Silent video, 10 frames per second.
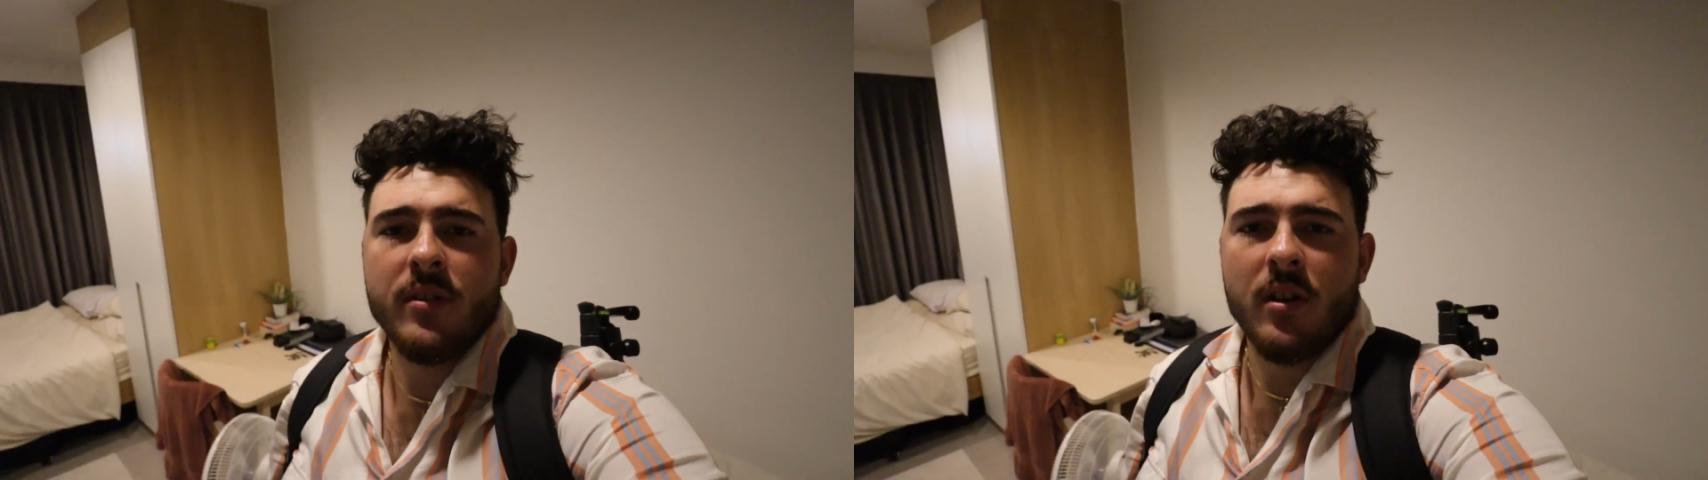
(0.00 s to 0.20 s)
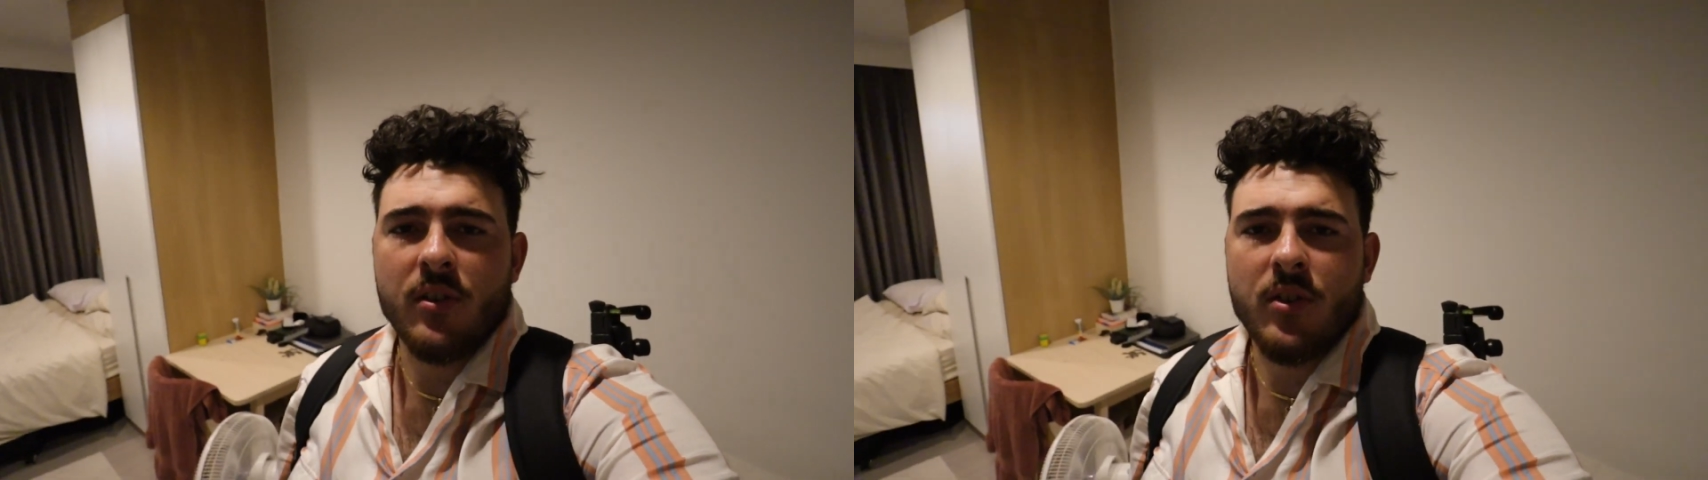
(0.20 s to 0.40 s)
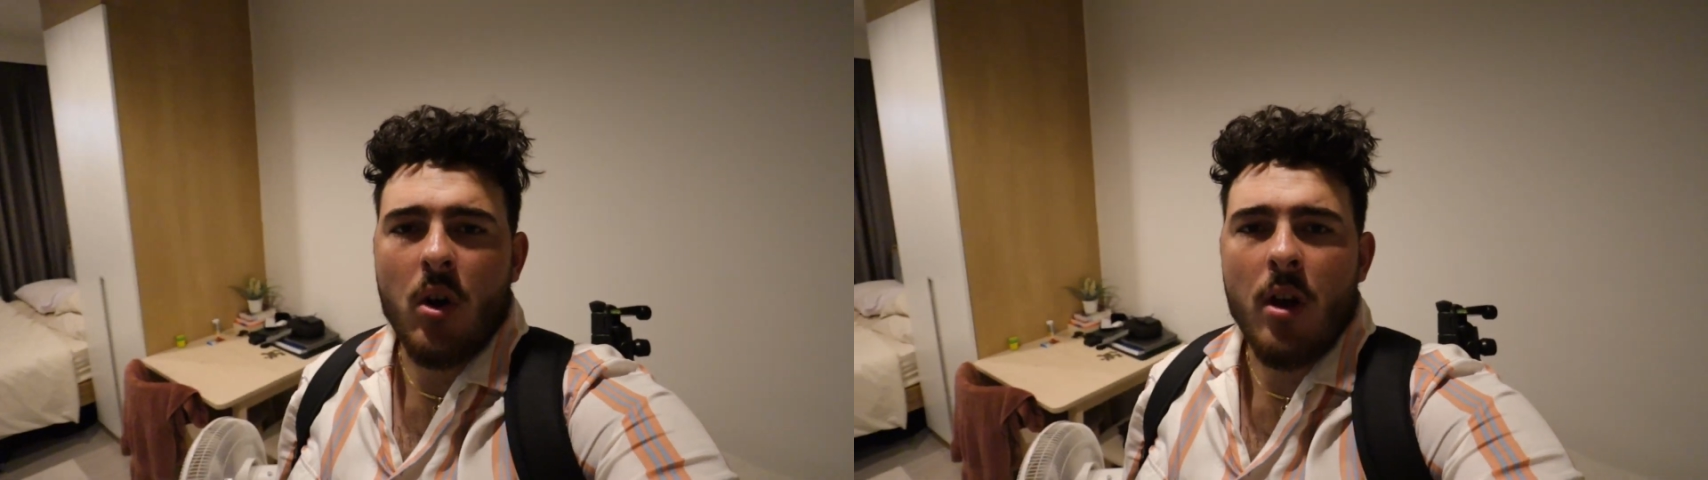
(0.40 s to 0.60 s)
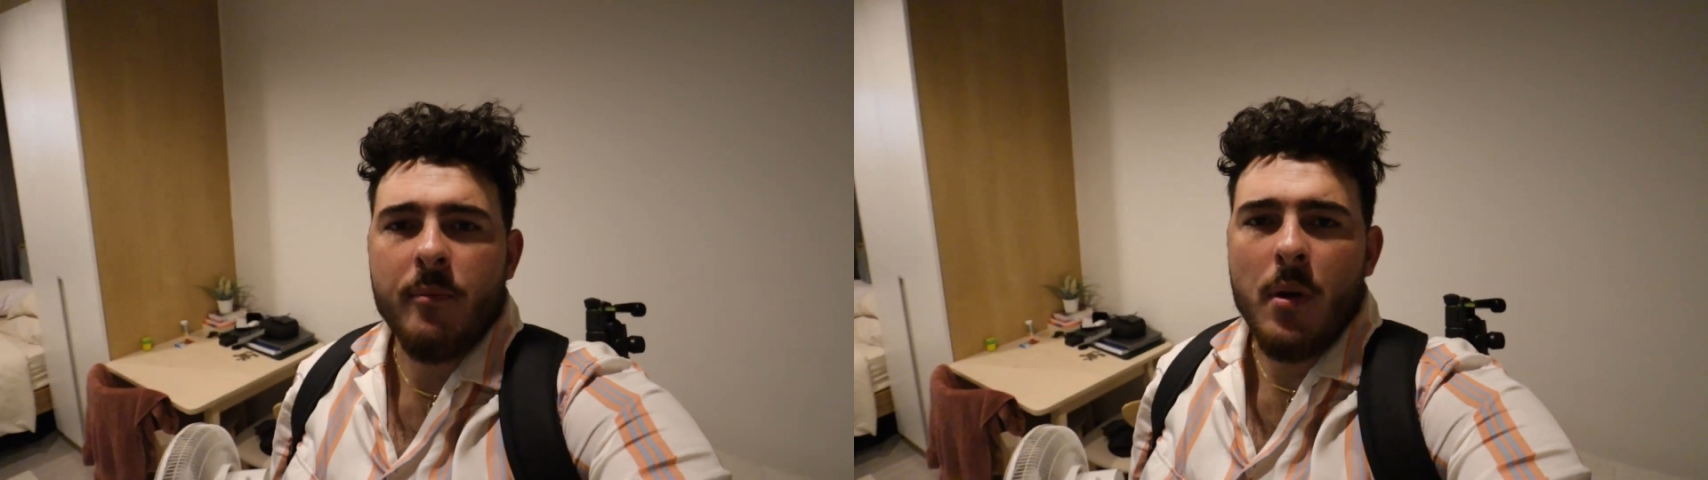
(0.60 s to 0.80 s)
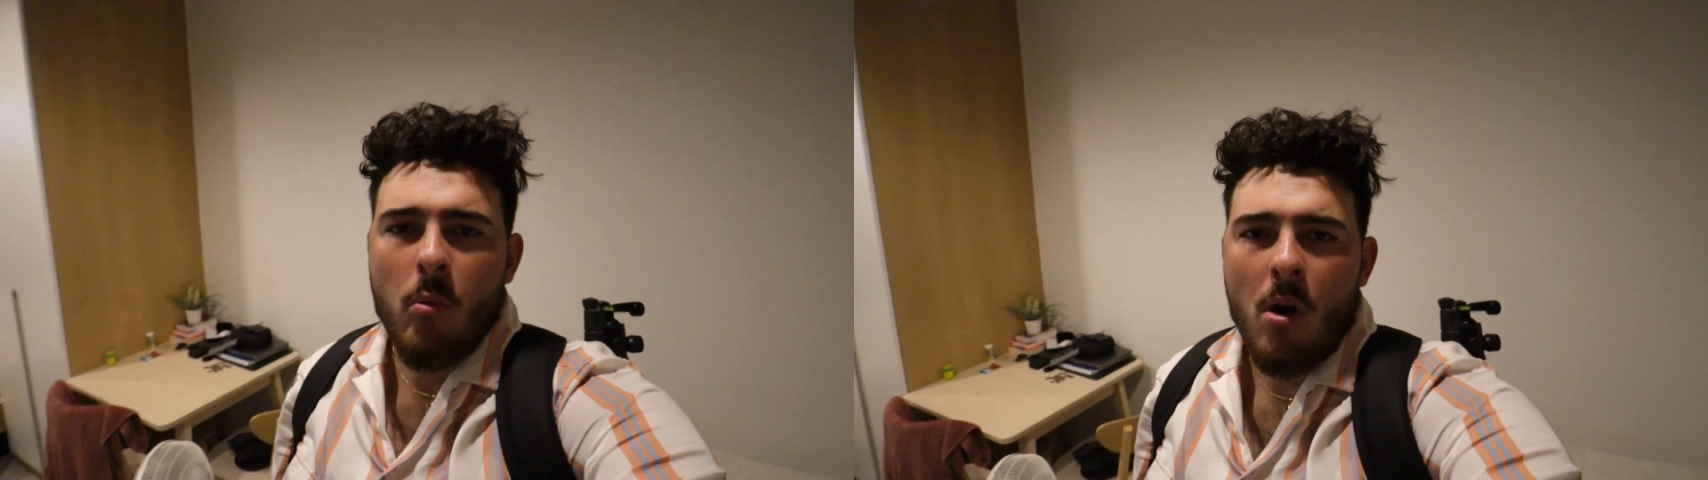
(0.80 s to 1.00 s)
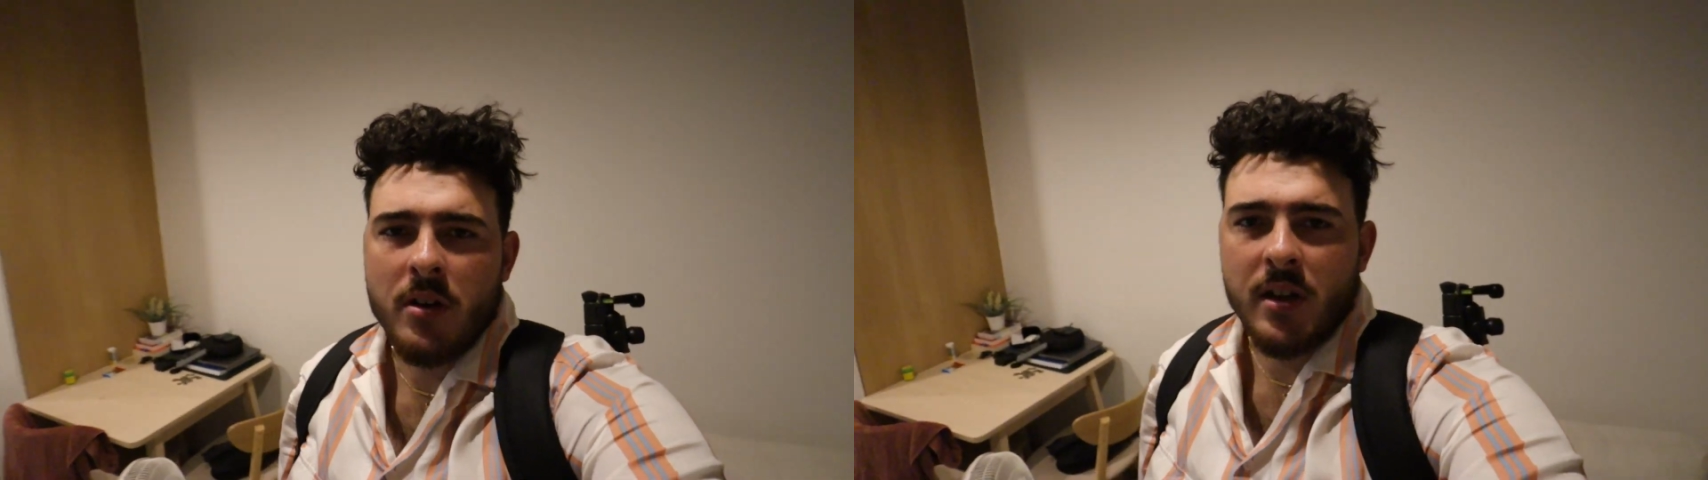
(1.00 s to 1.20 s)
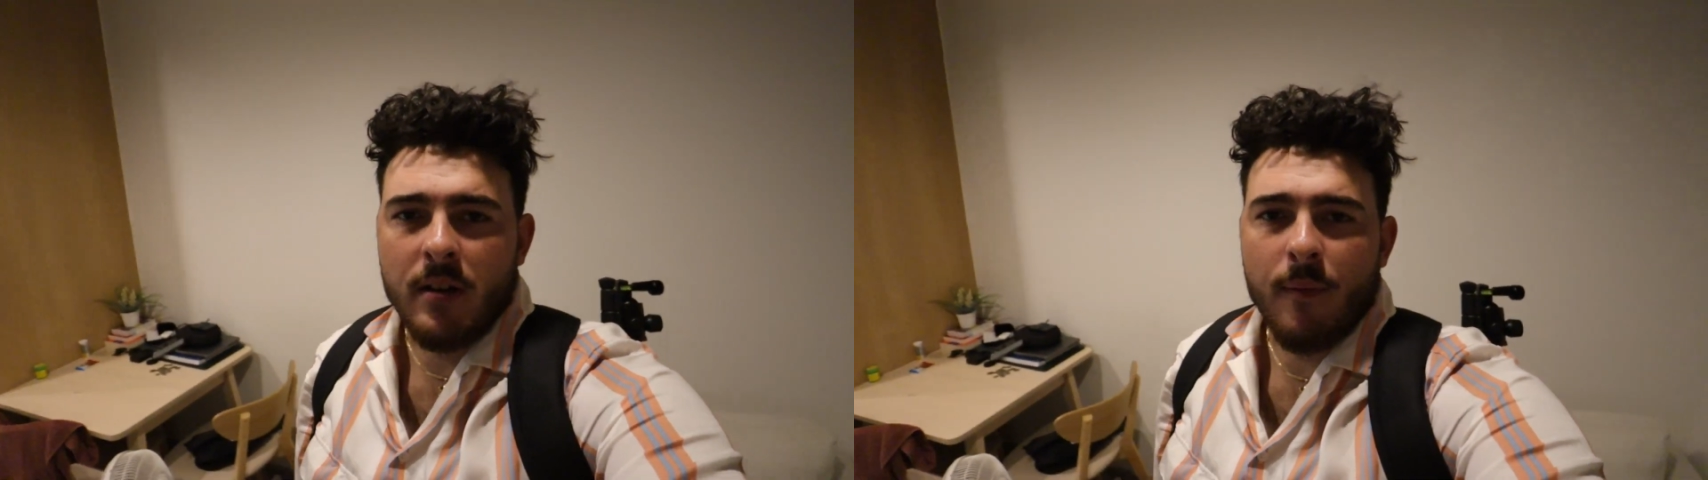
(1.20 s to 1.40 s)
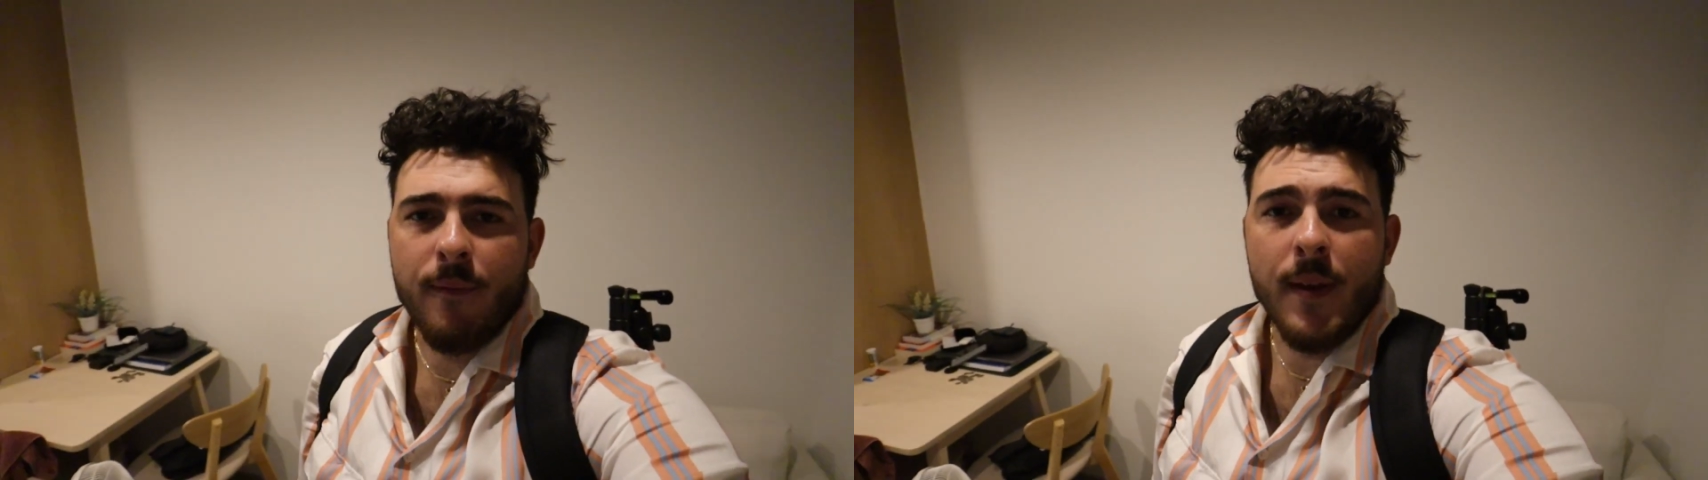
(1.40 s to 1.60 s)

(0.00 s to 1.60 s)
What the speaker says: is going to start off by walking